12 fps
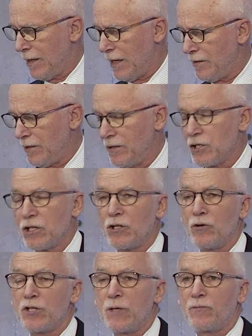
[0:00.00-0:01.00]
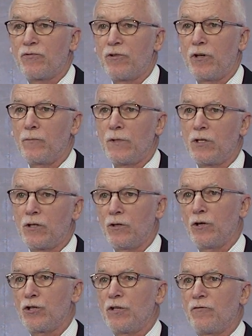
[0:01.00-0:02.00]
and then there's a concept from
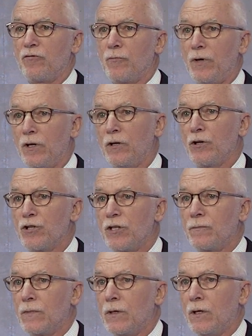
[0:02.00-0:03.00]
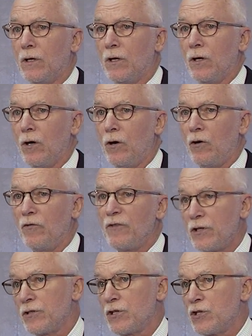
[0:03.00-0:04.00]
ecology and from biology of
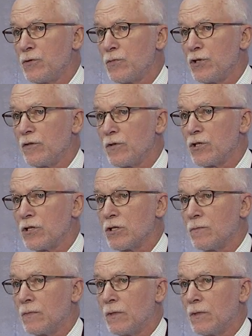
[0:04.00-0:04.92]
ecosystem services.